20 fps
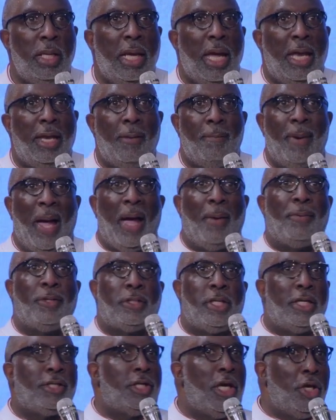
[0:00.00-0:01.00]
And the Bible
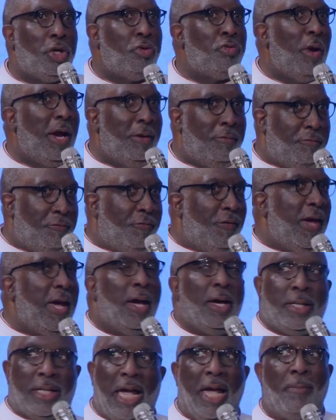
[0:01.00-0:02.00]
says, and great
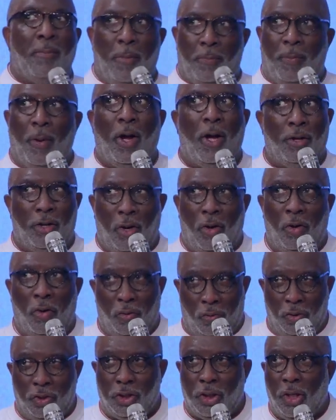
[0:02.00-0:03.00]
fear came upon the
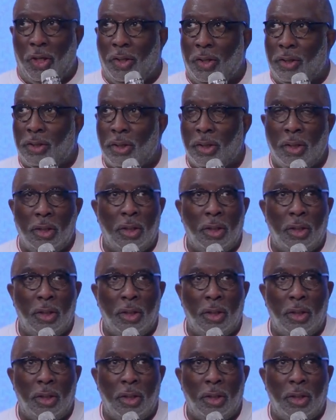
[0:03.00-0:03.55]
whole church.